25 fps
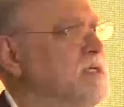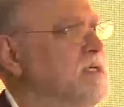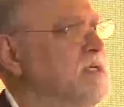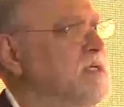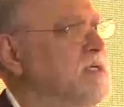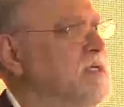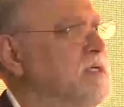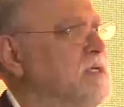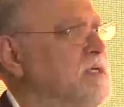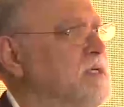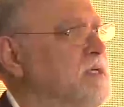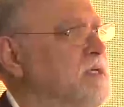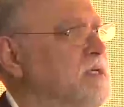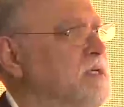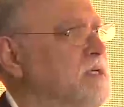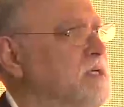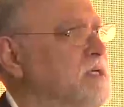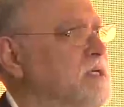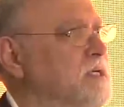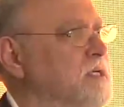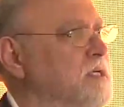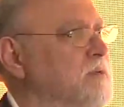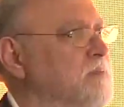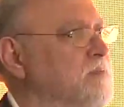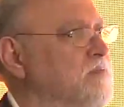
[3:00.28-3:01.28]

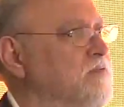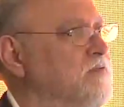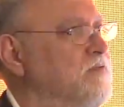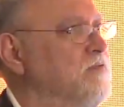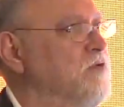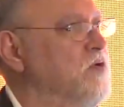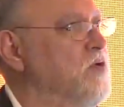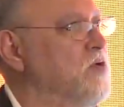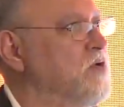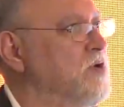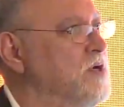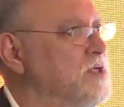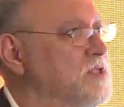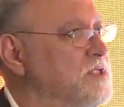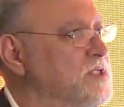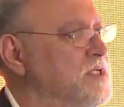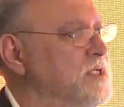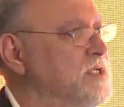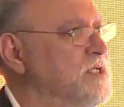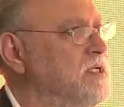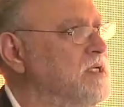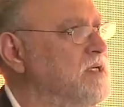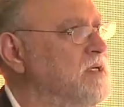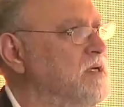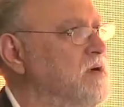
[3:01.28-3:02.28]
uh,
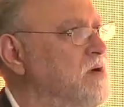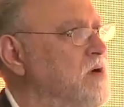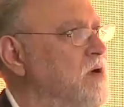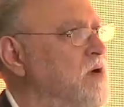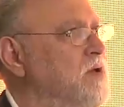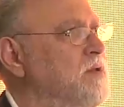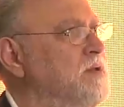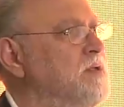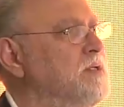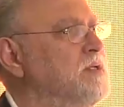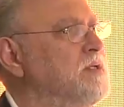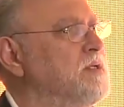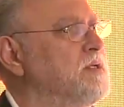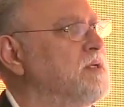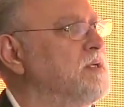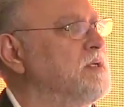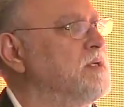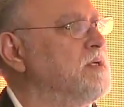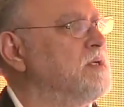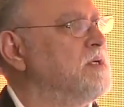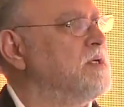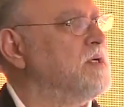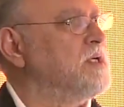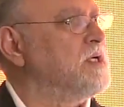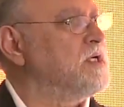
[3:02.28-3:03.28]
focusing on
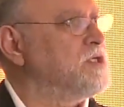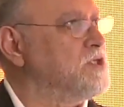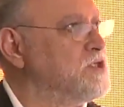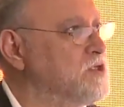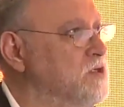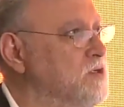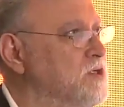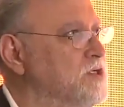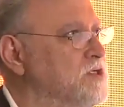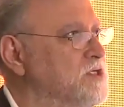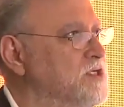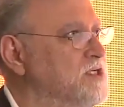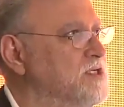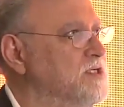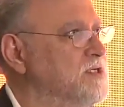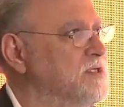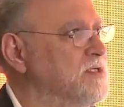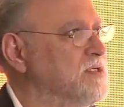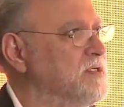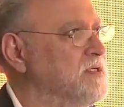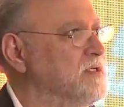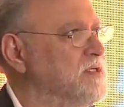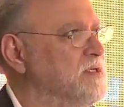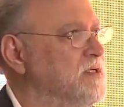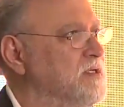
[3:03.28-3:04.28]
research.
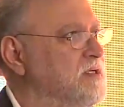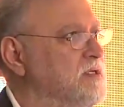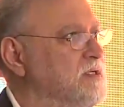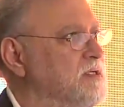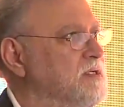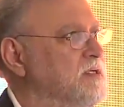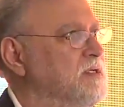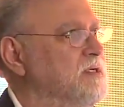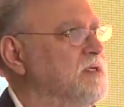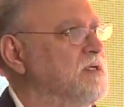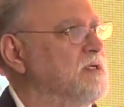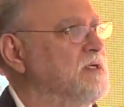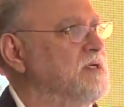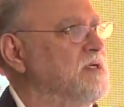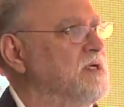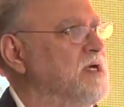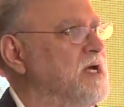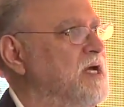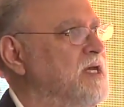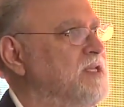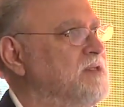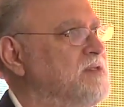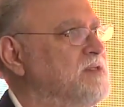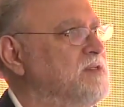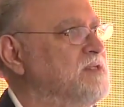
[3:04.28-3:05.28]

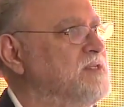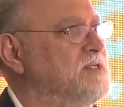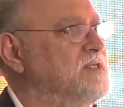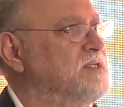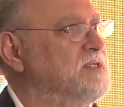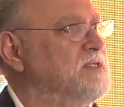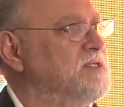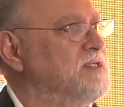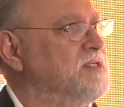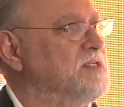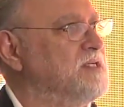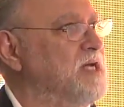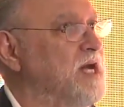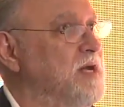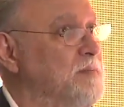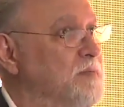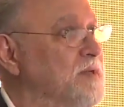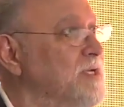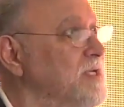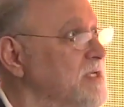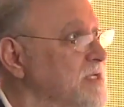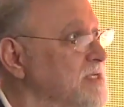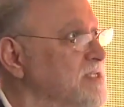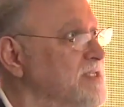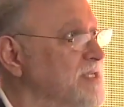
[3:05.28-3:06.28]
And uh,
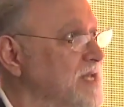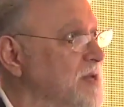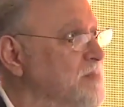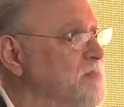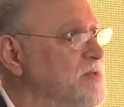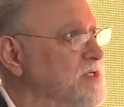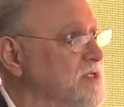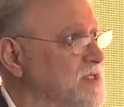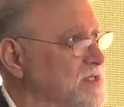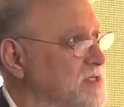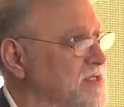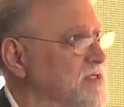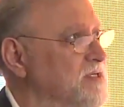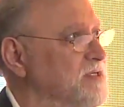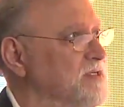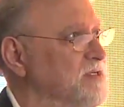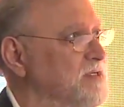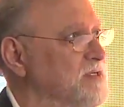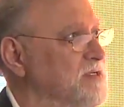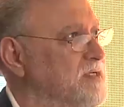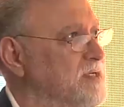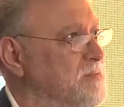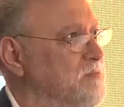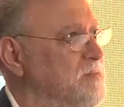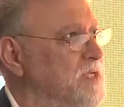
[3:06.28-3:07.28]
happily, it's happening.
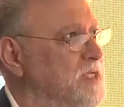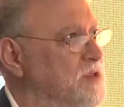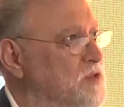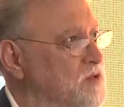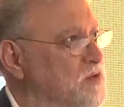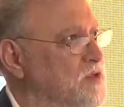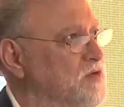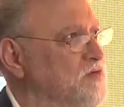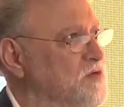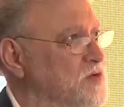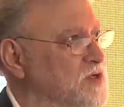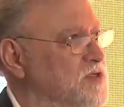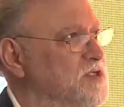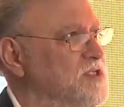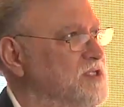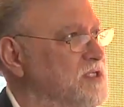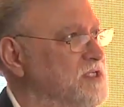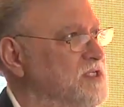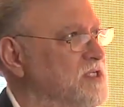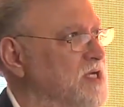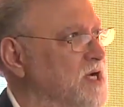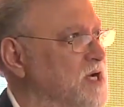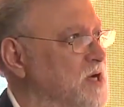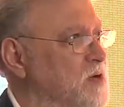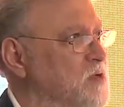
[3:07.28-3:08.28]
Many
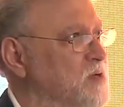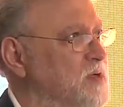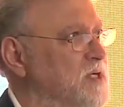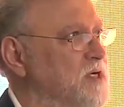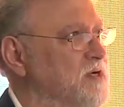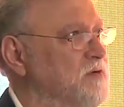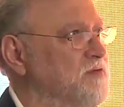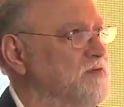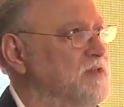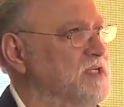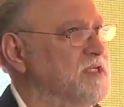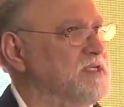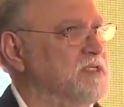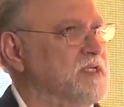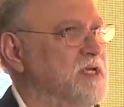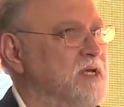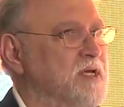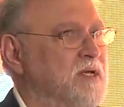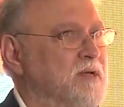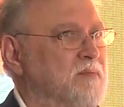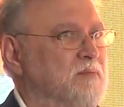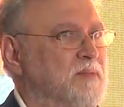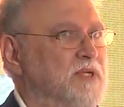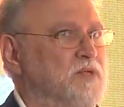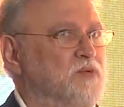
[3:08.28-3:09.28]
universities are aware of this,
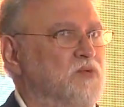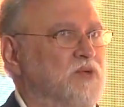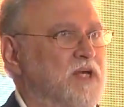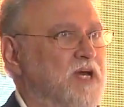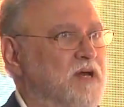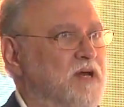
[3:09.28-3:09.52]
but we